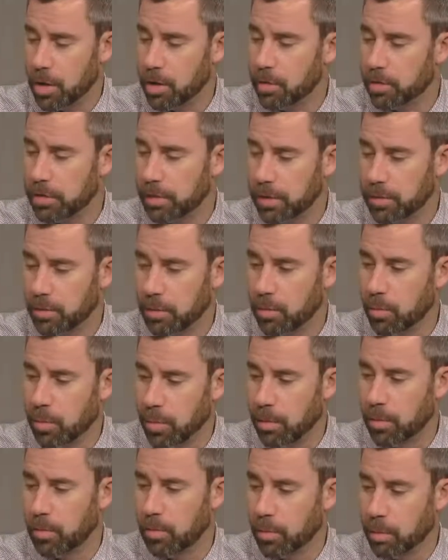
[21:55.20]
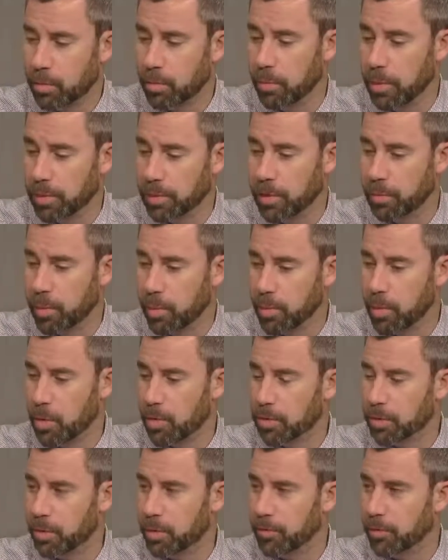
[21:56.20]
All those things were originally
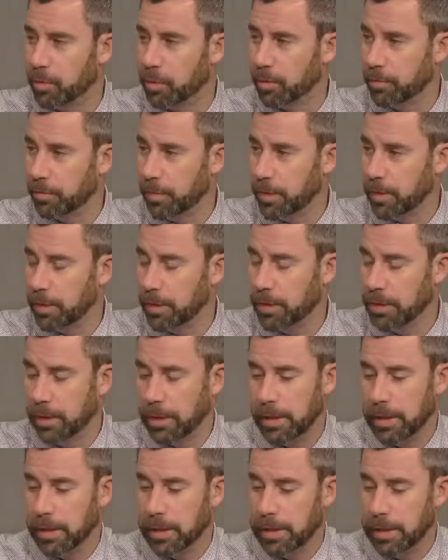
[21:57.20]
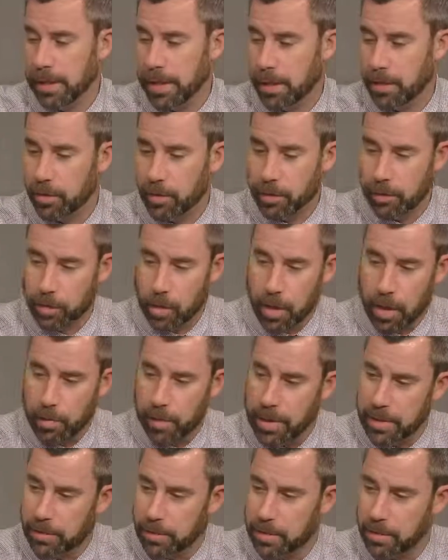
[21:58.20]
proposed to be fully funded. Now the law
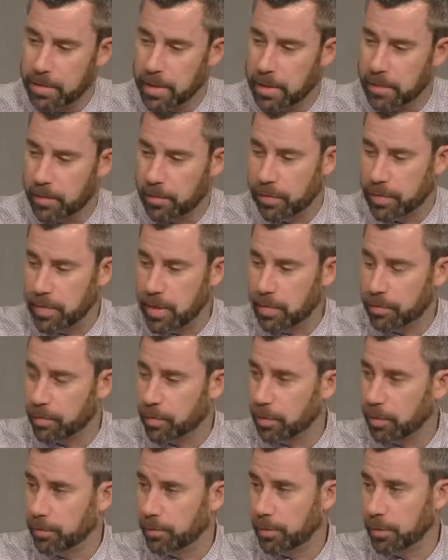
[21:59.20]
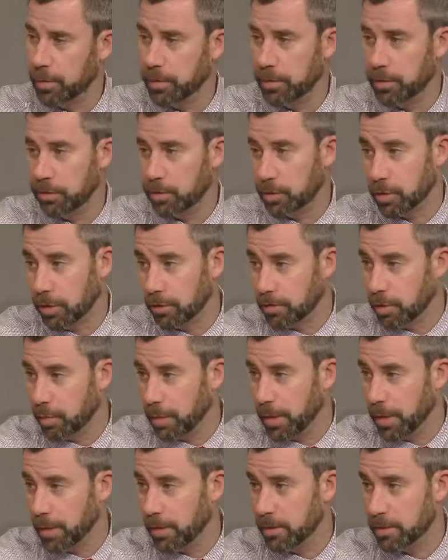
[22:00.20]
basically says if it's not fully funded, you still have to
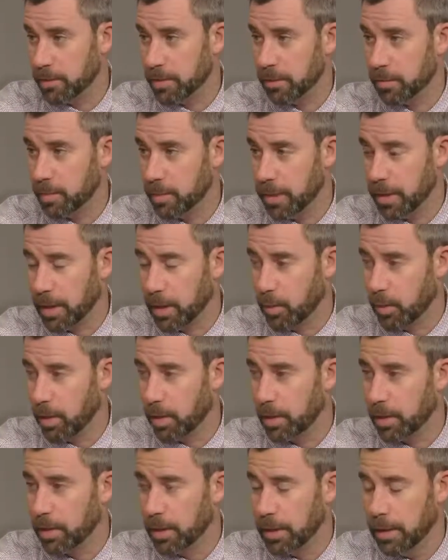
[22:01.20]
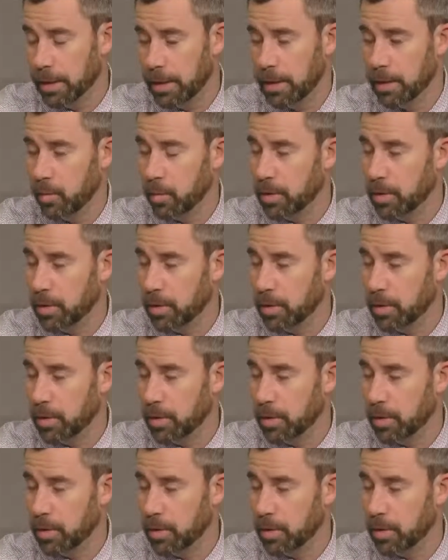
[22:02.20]
pay. You still have to make it work. And